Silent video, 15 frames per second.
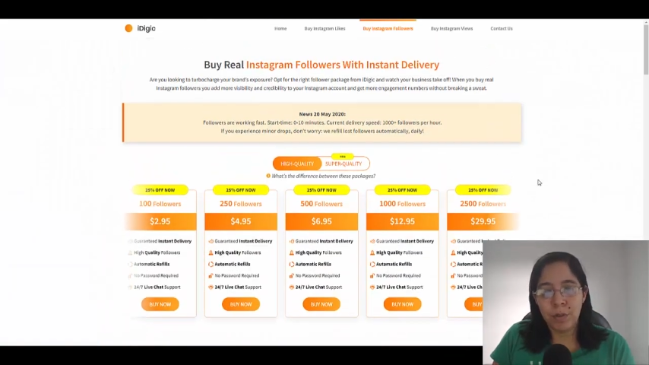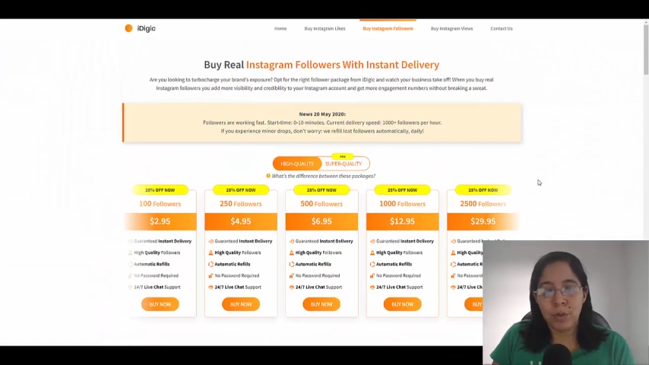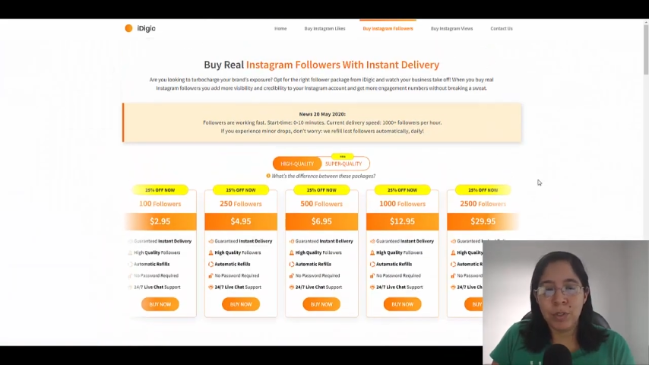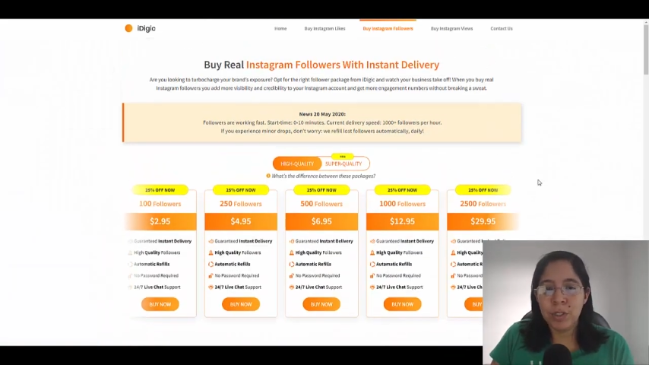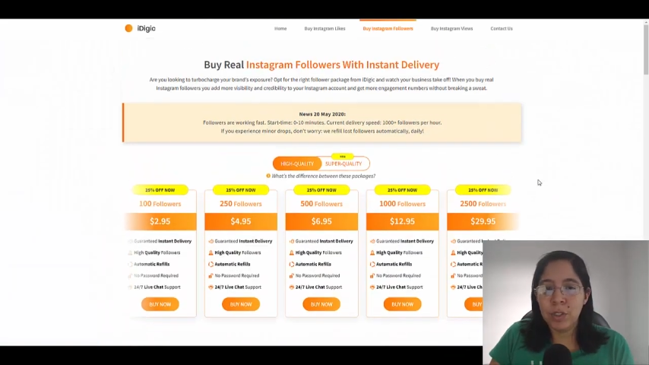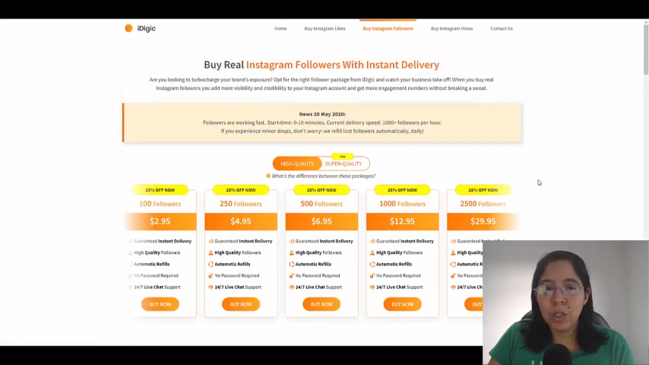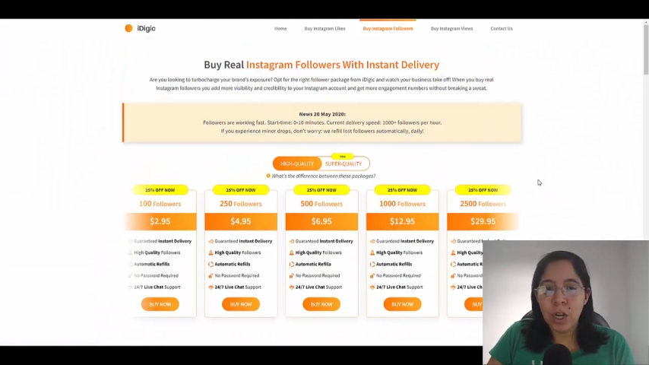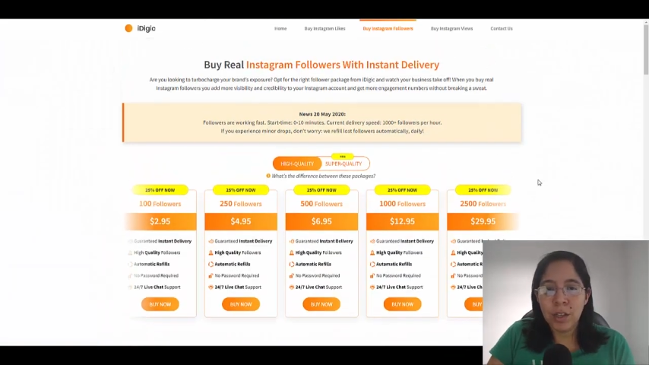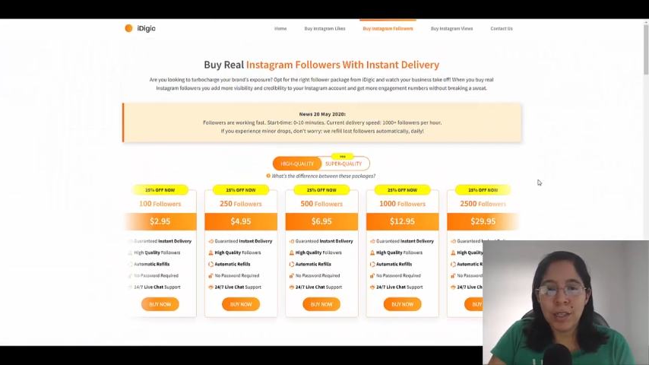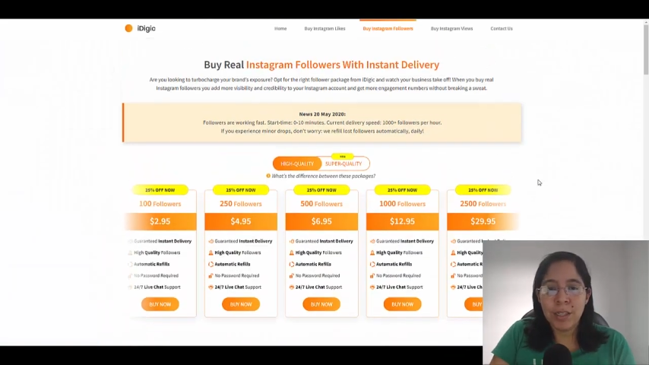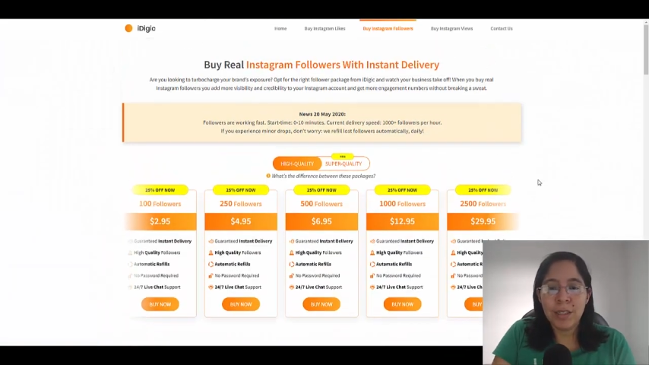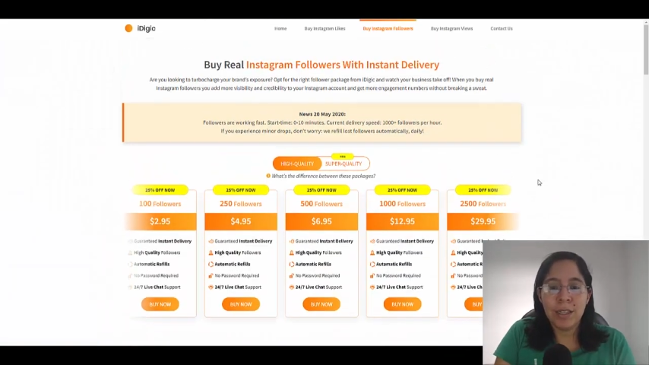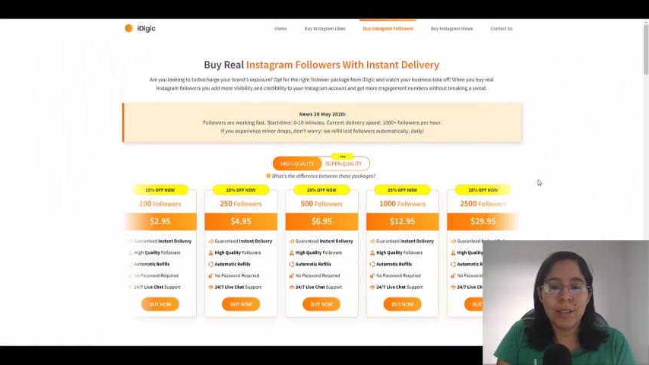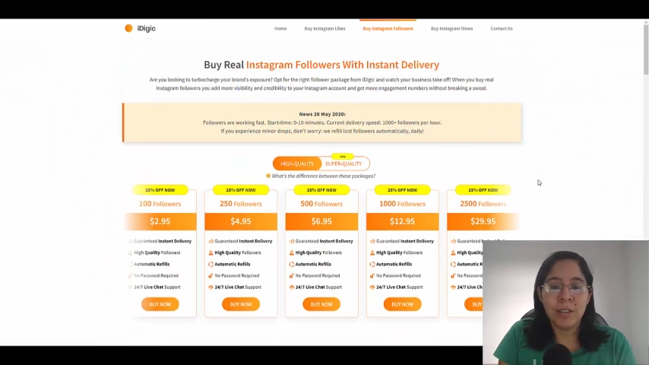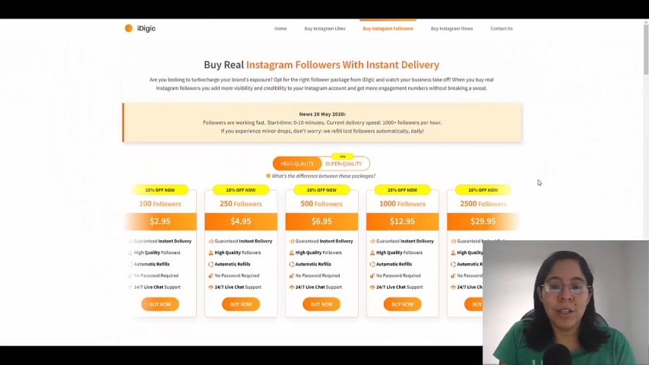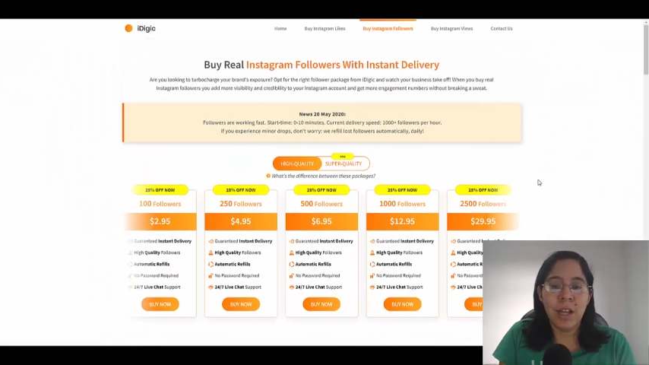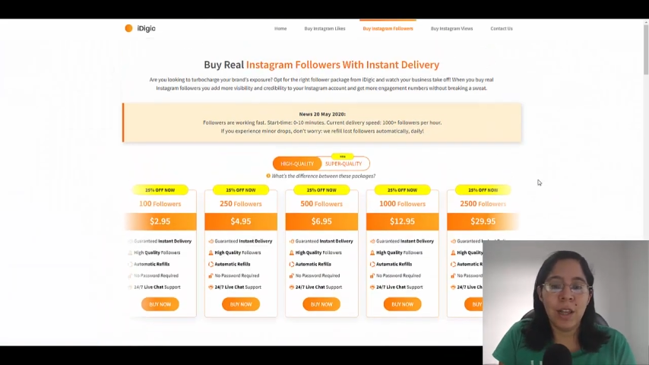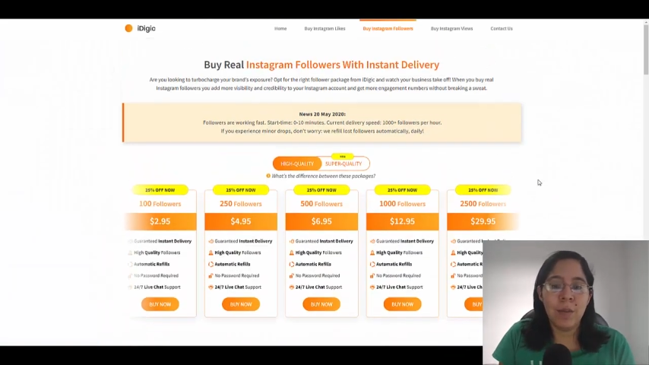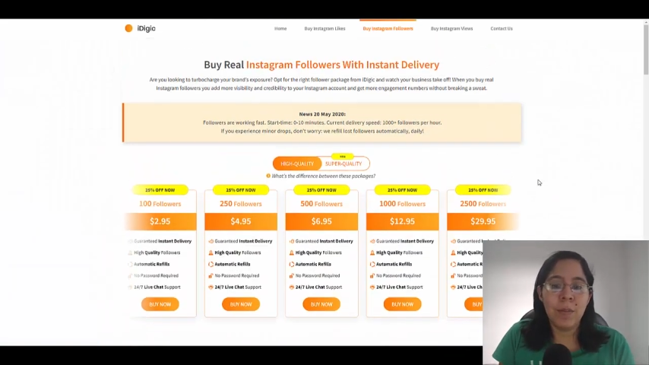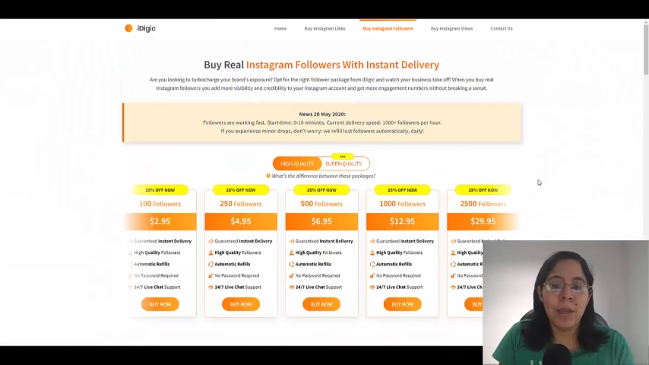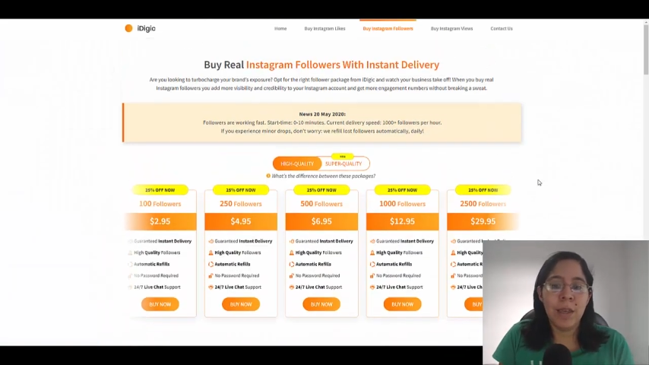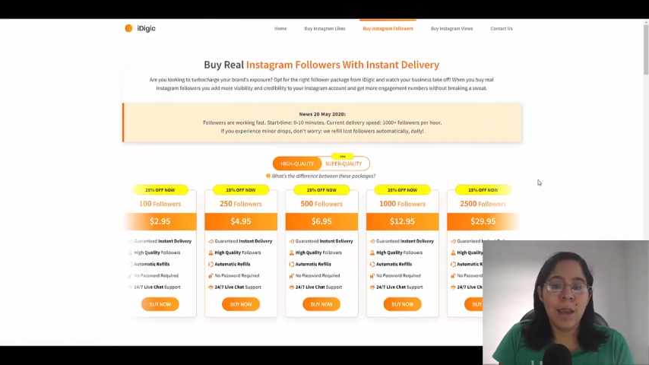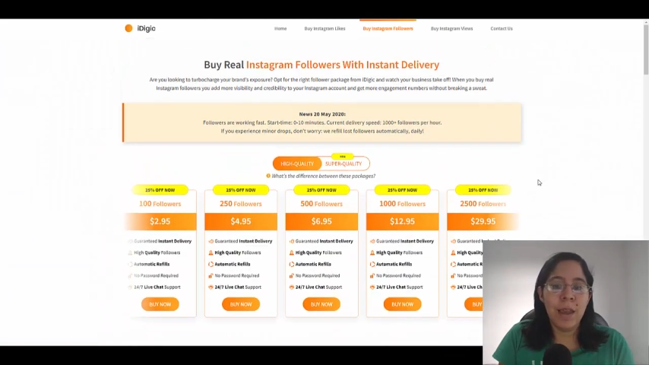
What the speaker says: There is nothing that's telling me,